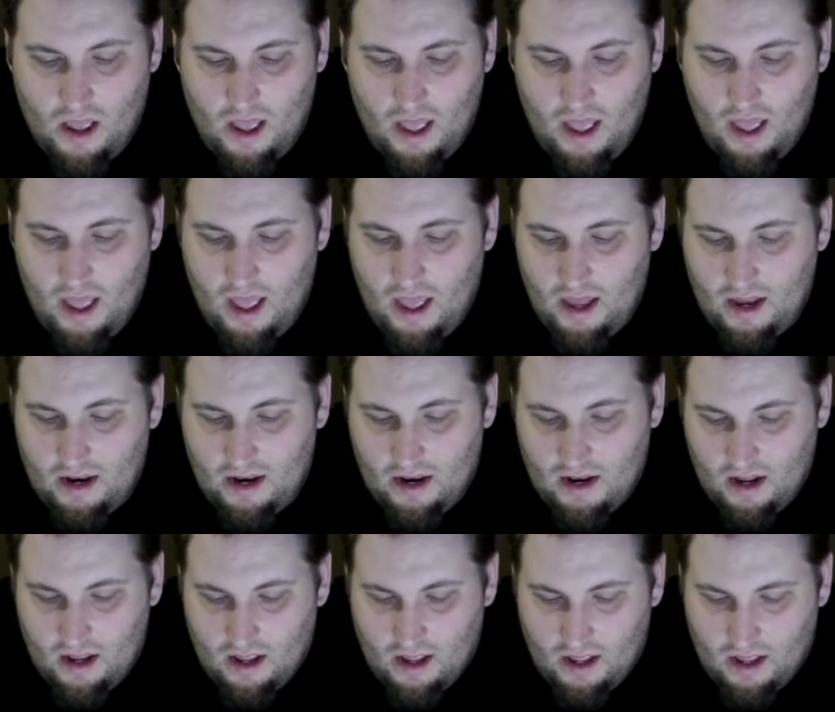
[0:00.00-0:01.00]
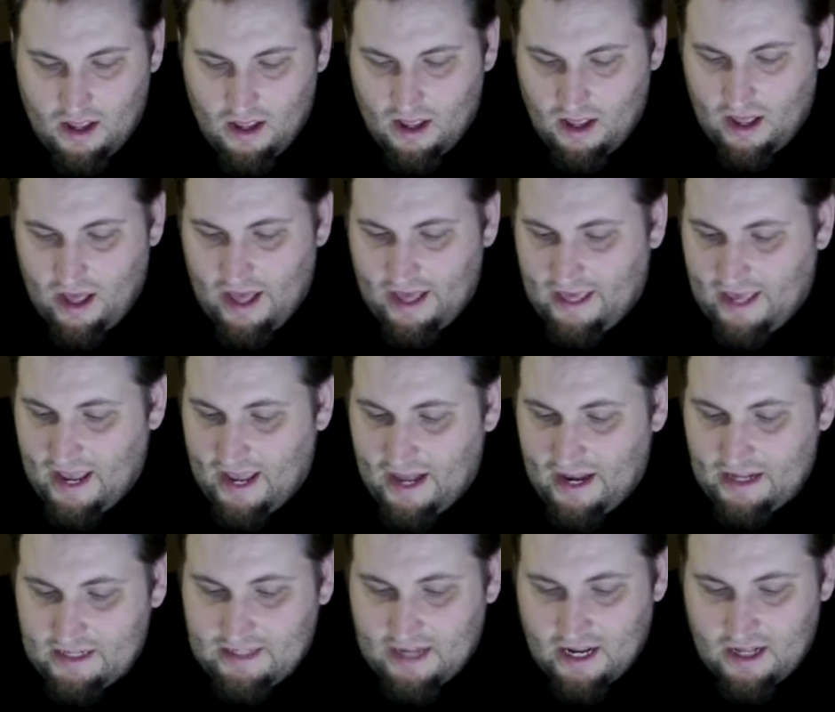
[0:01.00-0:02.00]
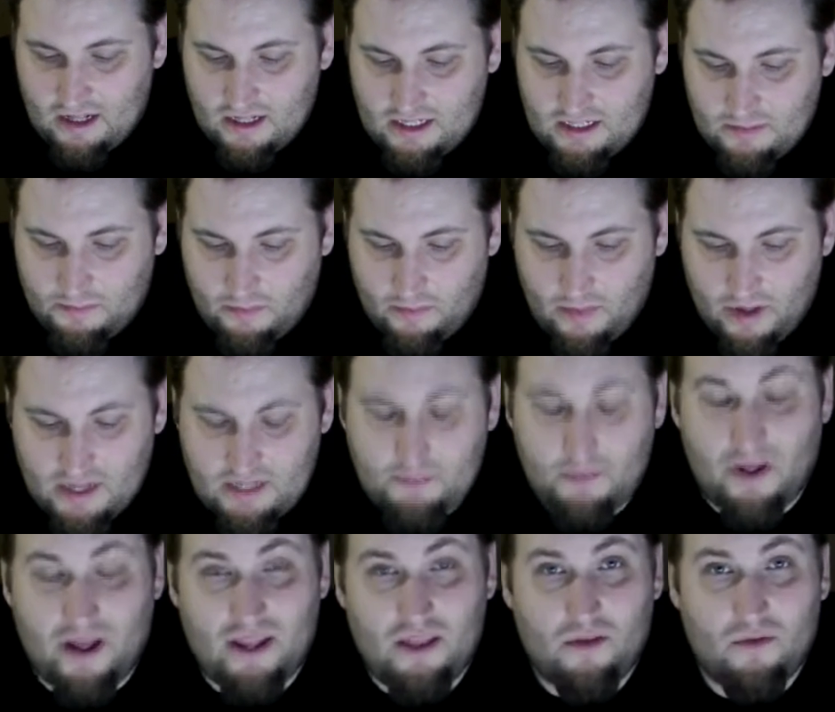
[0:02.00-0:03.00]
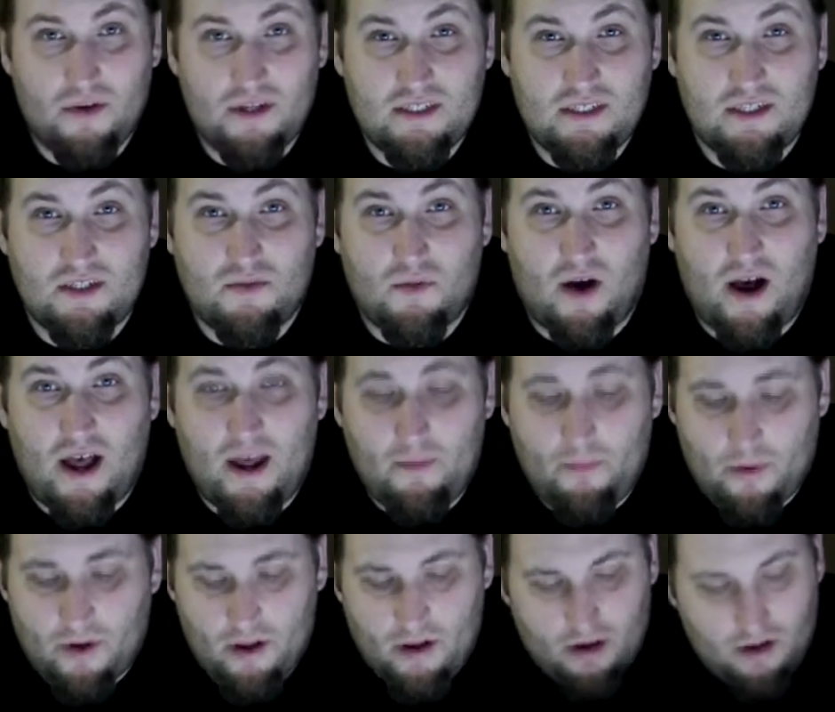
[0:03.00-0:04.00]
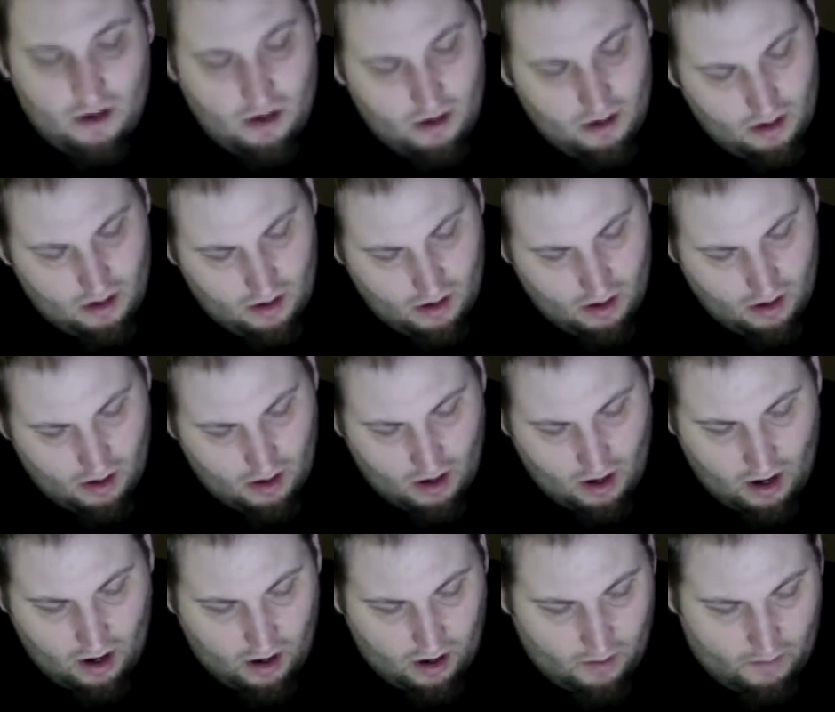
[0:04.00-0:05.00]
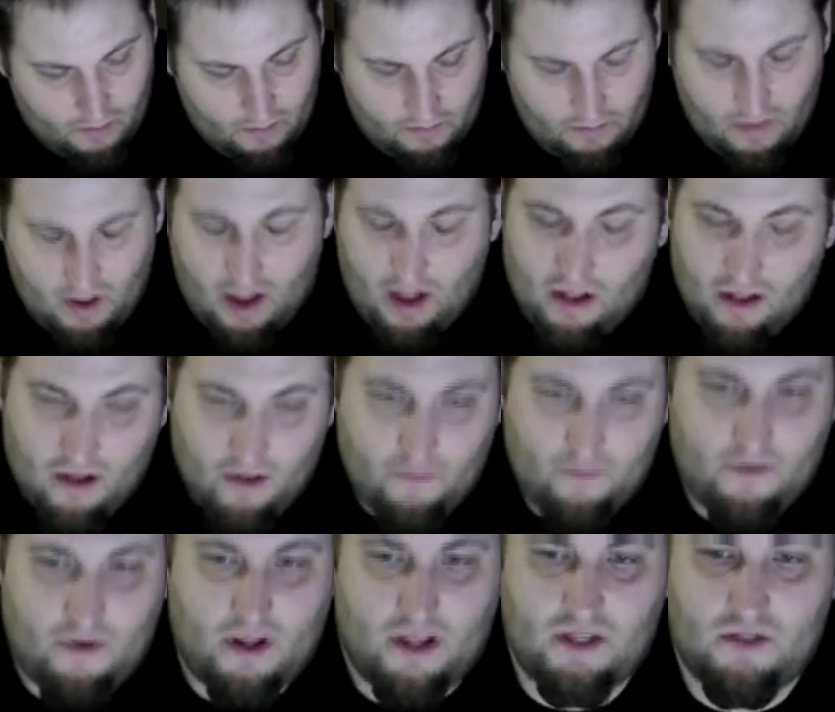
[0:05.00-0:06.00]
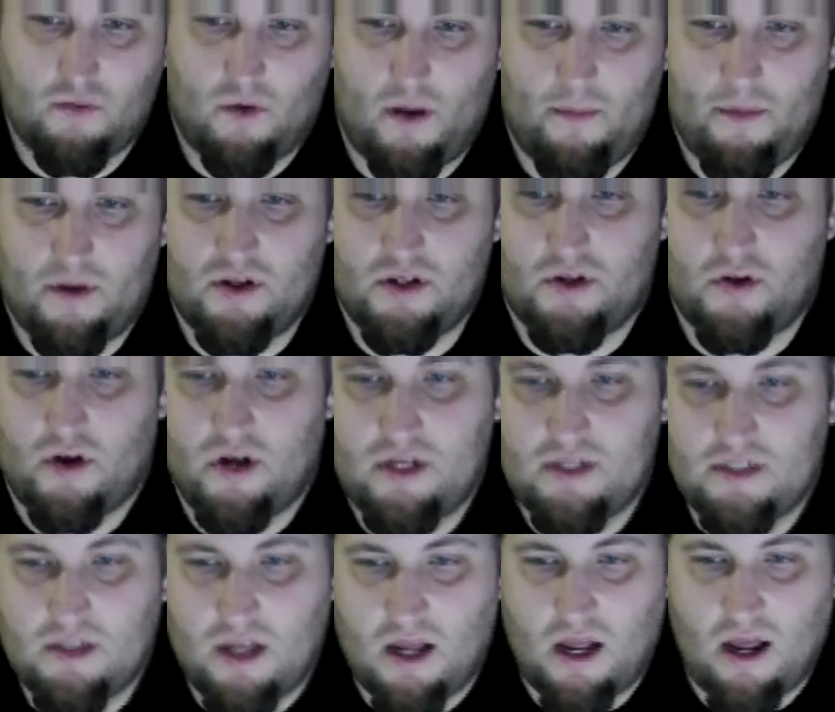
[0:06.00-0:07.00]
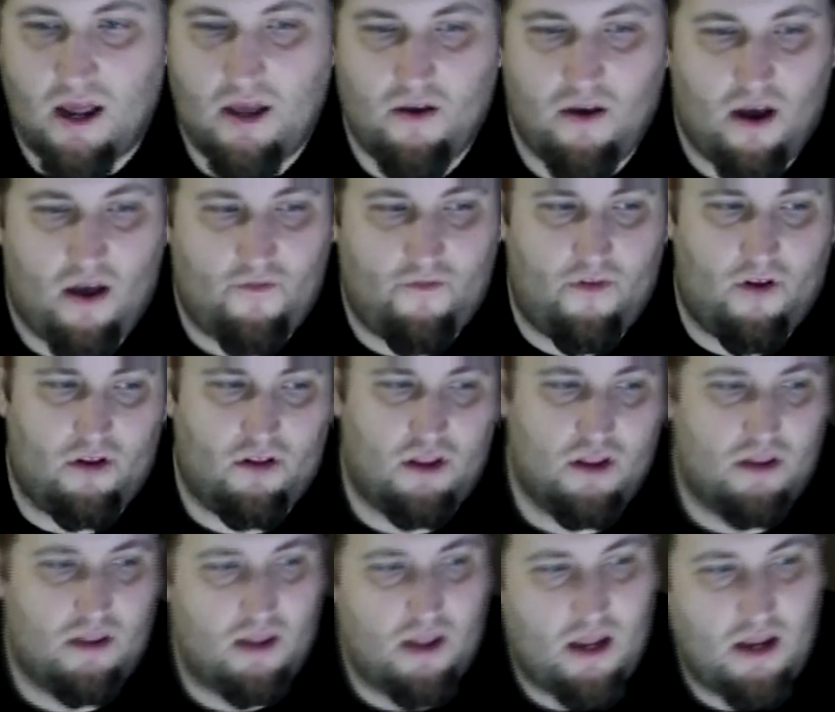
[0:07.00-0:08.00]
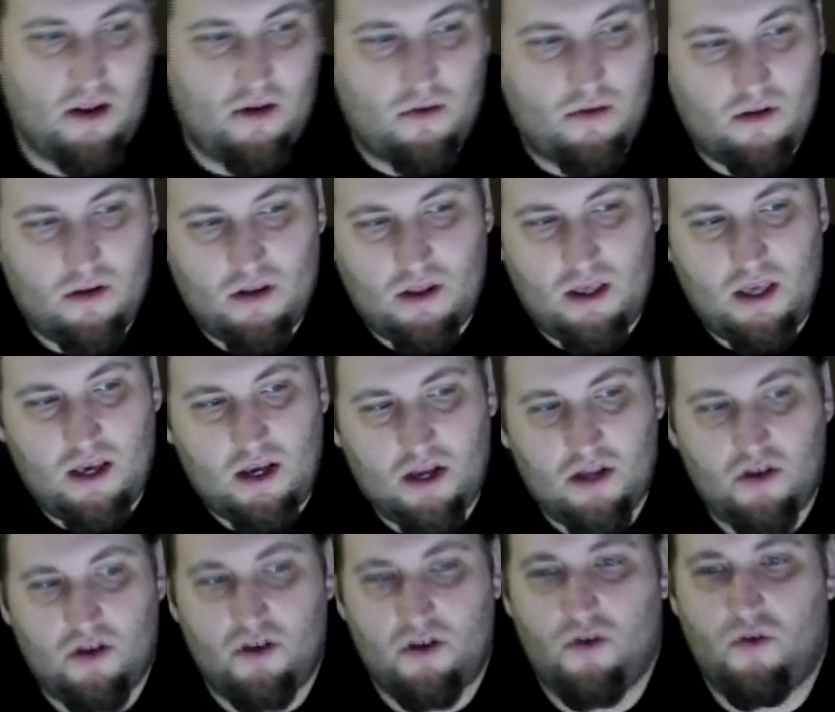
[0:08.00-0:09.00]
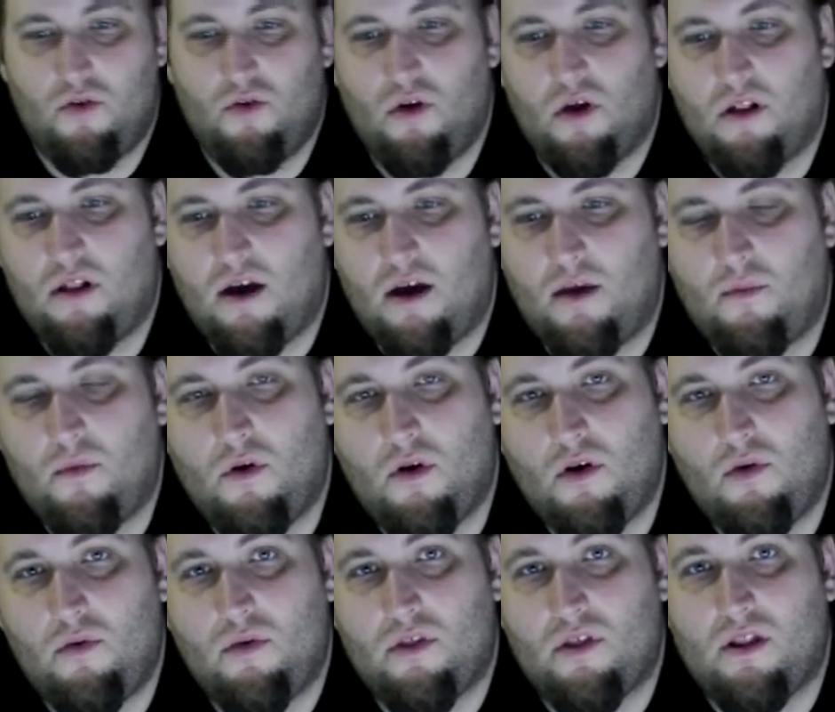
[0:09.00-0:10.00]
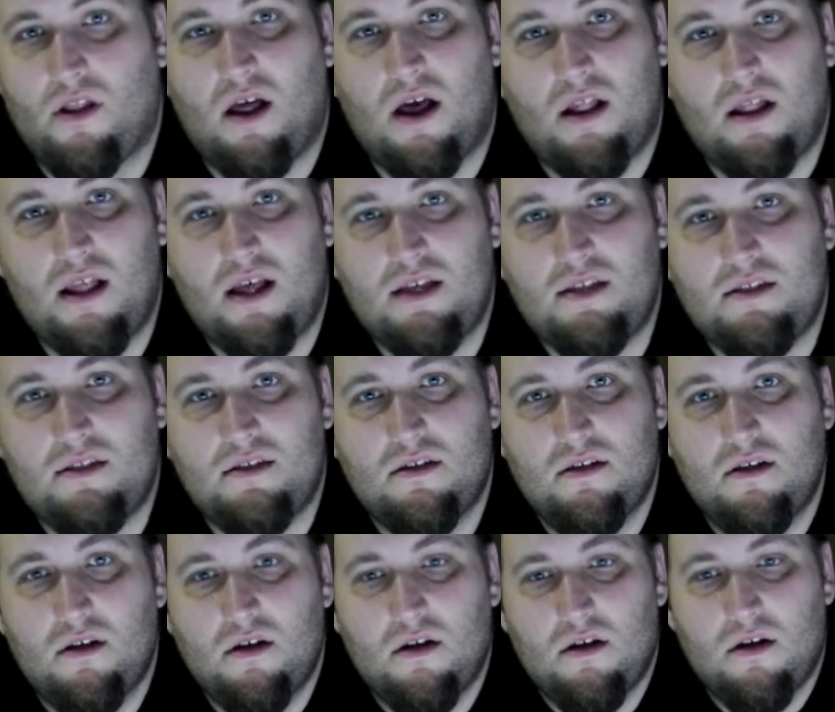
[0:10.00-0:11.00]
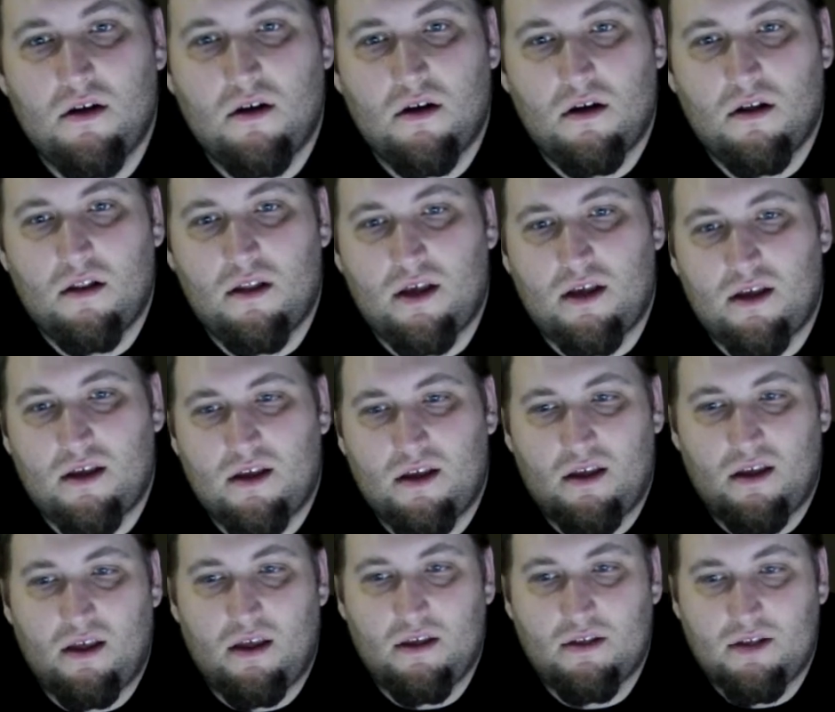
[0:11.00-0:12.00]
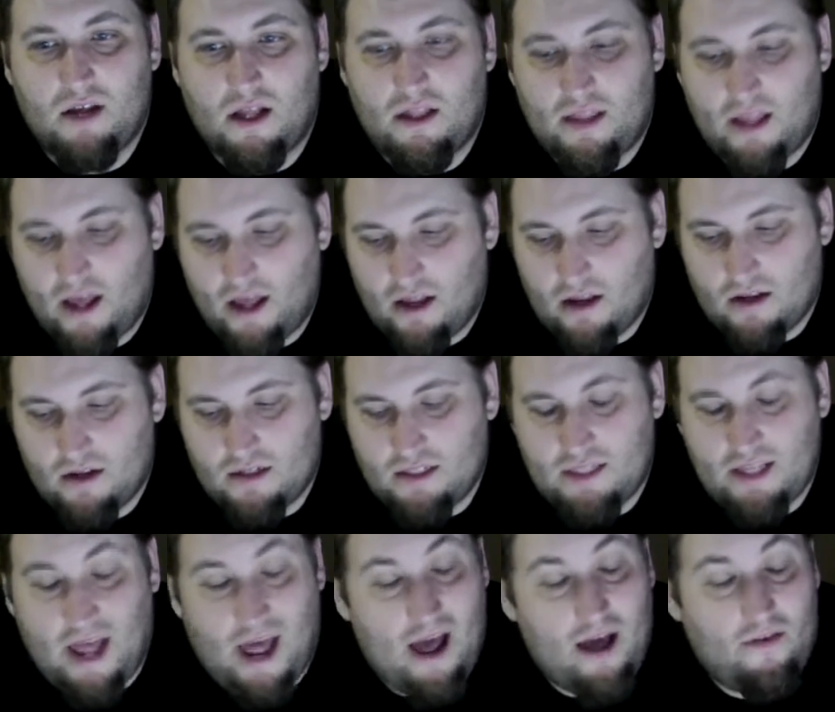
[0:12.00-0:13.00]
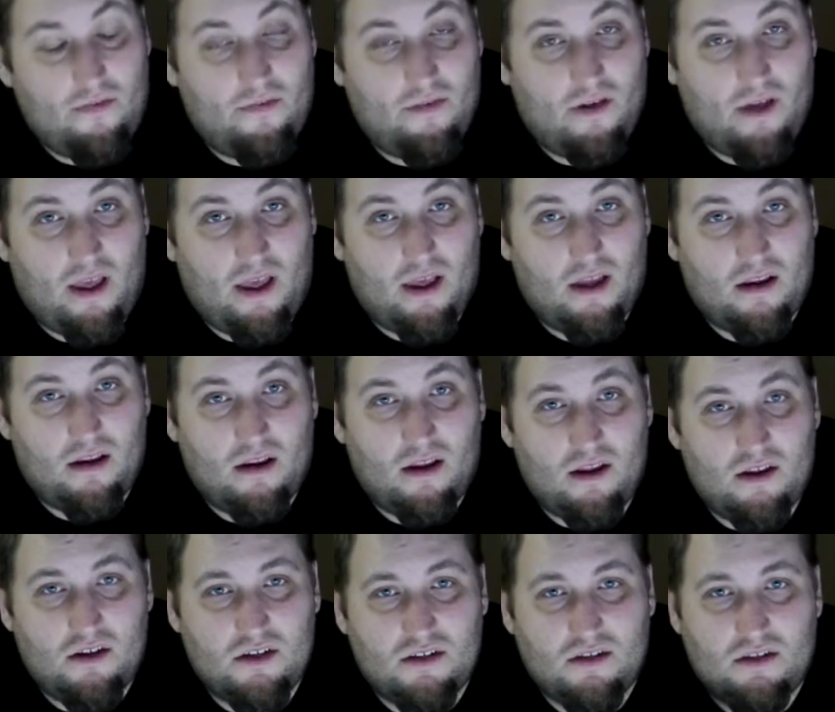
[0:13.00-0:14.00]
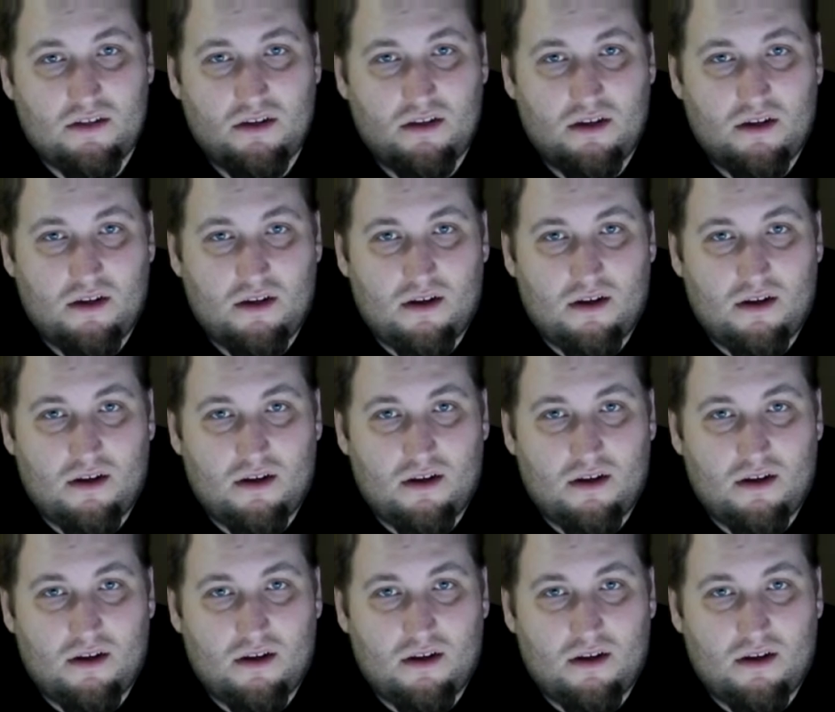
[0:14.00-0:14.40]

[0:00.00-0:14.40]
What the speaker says: And I can't exactly explain the reasons why, but I loved his weapon choice. I felt that he could do a lot more with a lot less. Like, he's got that staff, and it just,